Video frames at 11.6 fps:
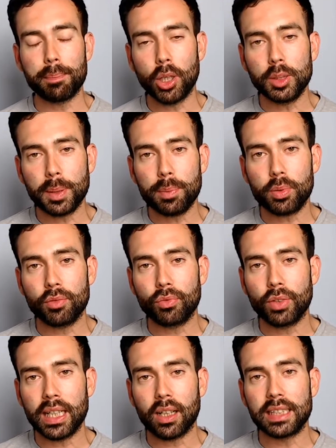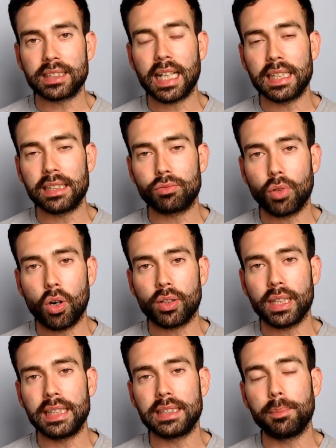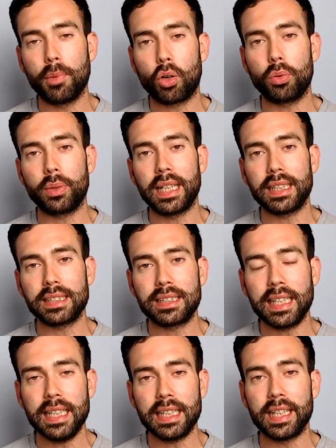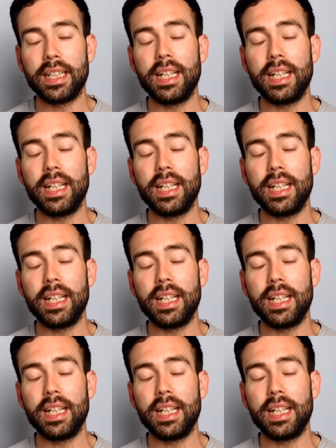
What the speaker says: most people can realize that is wrong, that is immoral, that's stealing.